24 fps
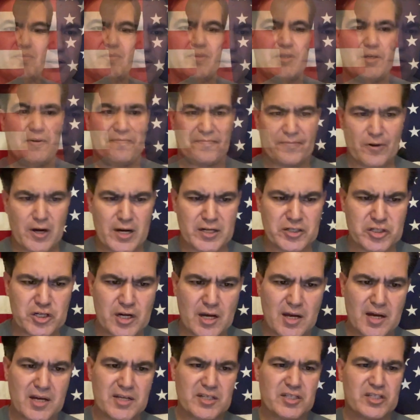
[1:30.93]
the
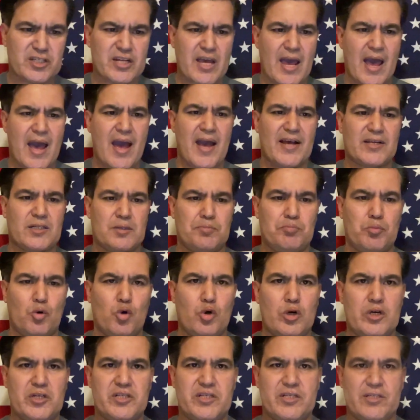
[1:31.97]
Franchise Tax
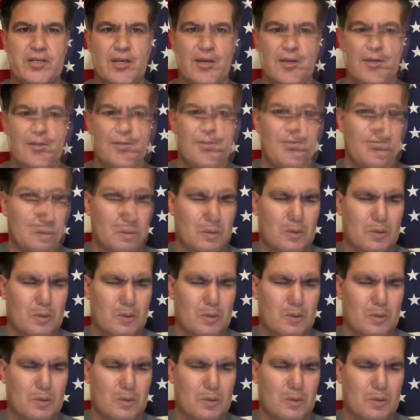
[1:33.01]
Board said.